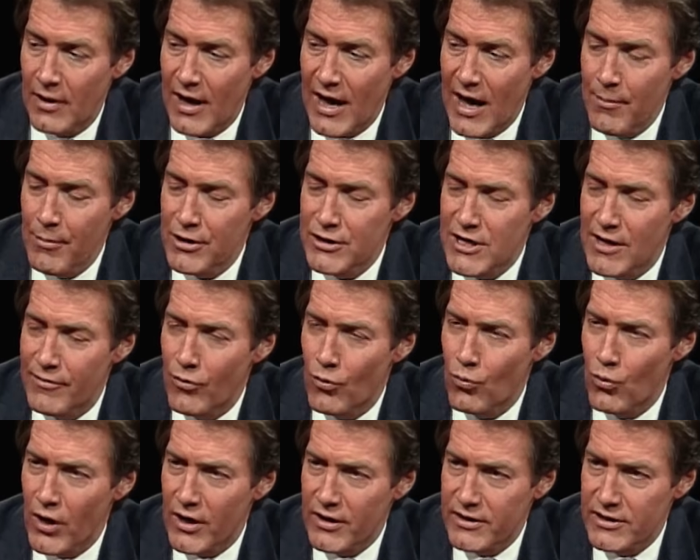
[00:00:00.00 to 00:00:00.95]
How much of
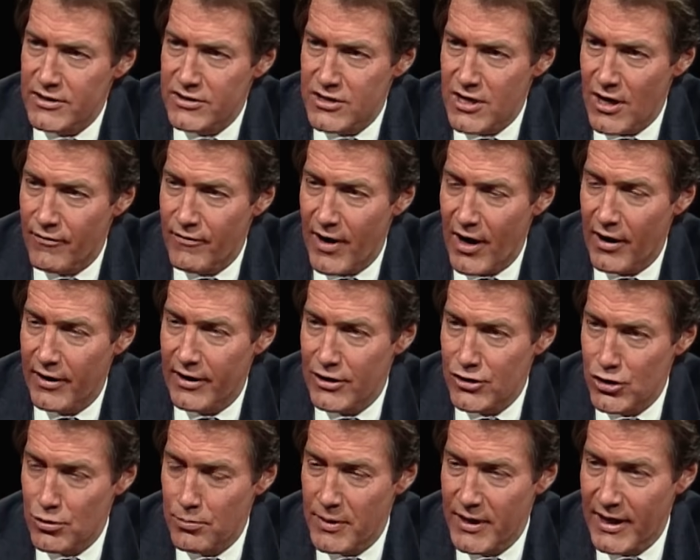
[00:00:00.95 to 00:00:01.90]
it worked itself out
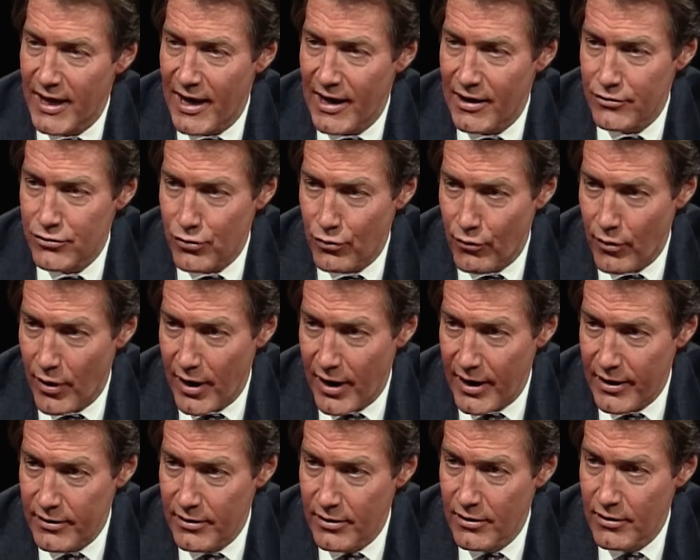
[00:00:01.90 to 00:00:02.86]
as you began to
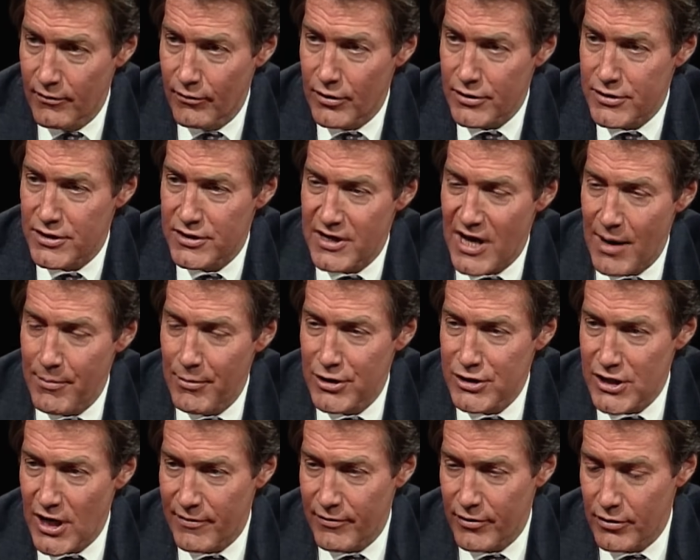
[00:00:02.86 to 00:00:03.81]
write, versus how
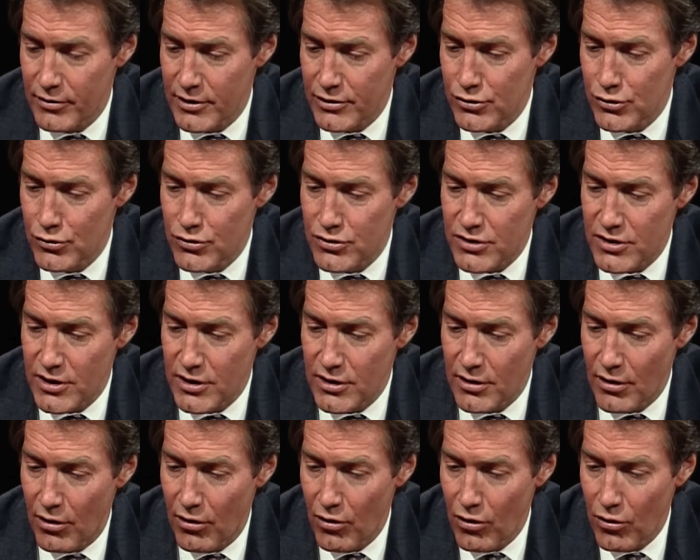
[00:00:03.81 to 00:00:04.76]
much of it did you
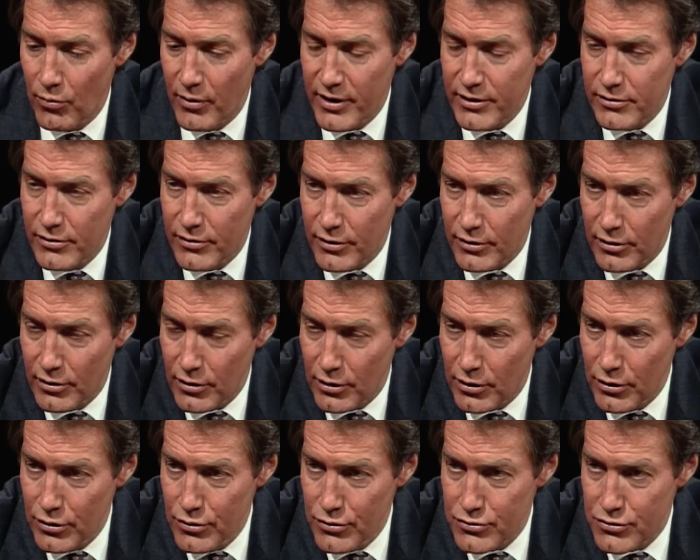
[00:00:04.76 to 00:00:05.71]
see all the way to the
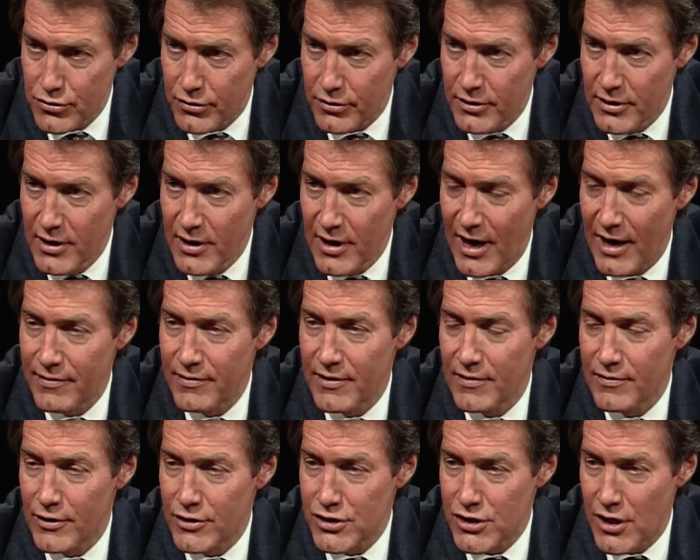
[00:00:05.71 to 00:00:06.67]
conclusion, and
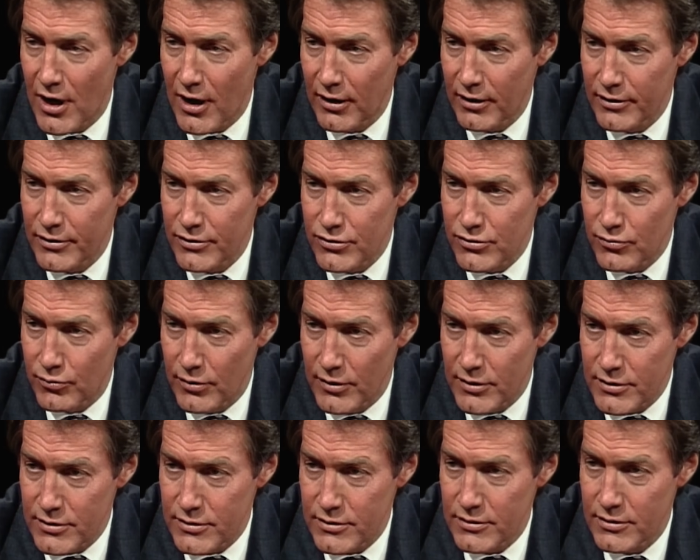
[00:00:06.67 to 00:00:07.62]
then the challenge
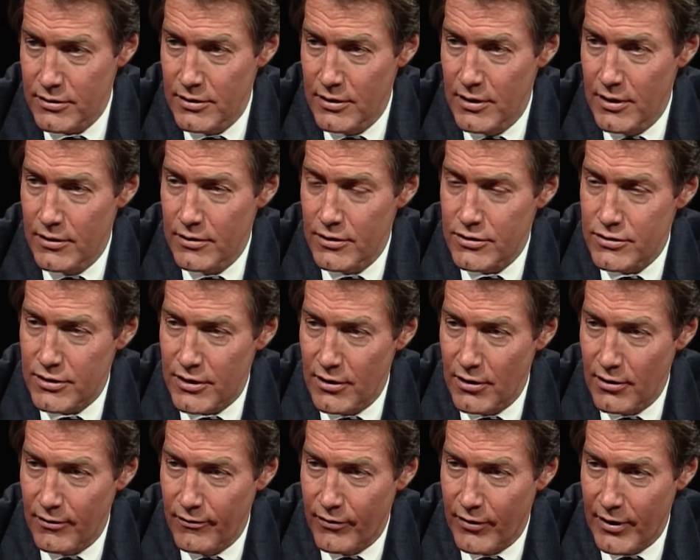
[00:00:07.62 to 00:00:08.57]
was the
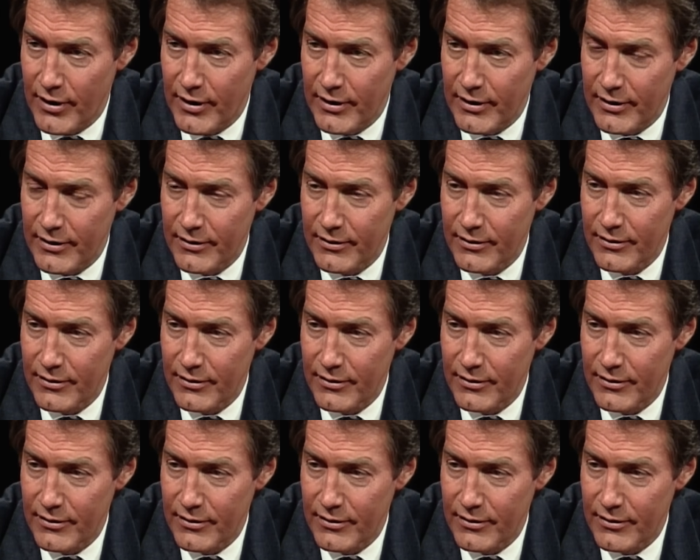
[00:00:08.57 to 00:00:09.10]
skill of writing?